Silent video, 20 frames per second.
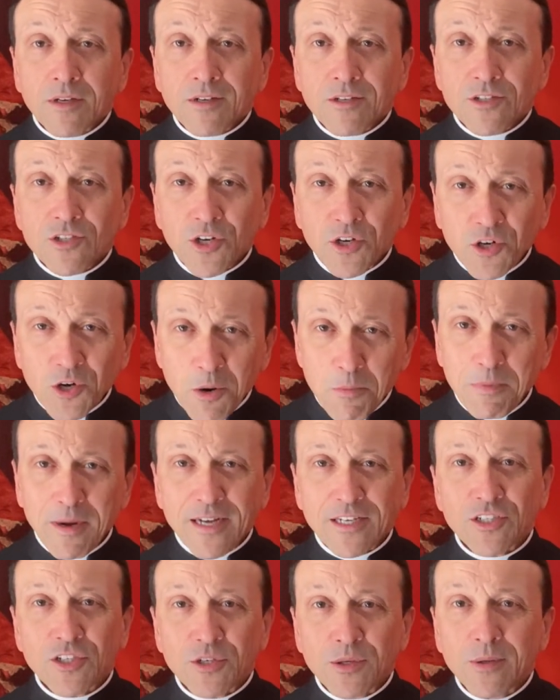So God
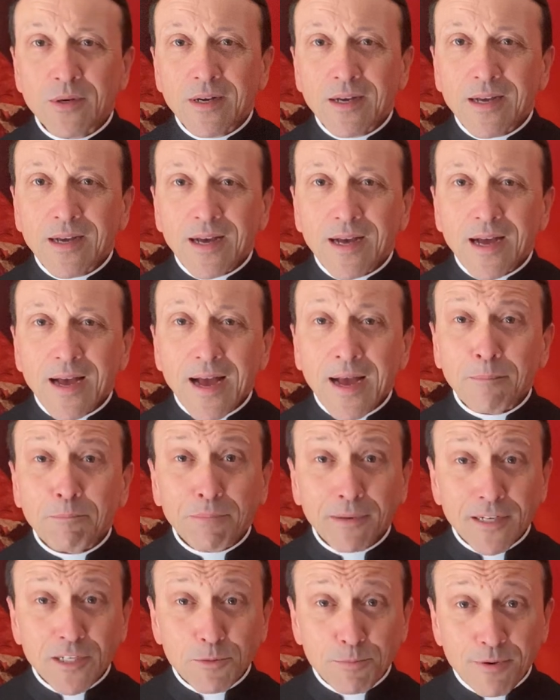bless you, and
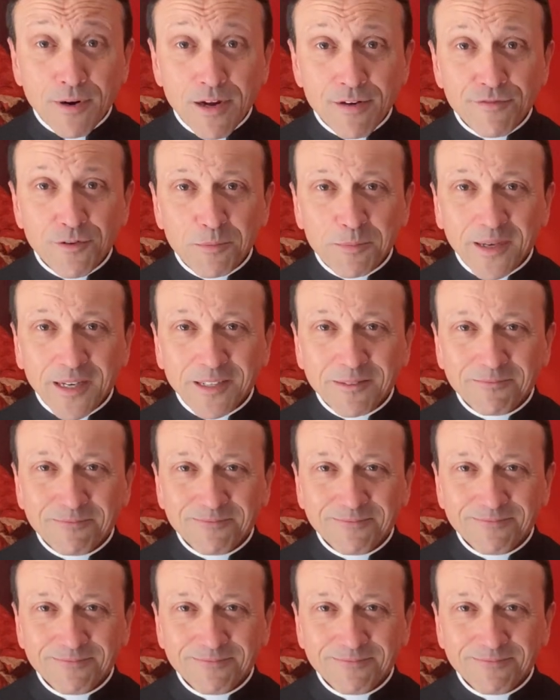please pray for me.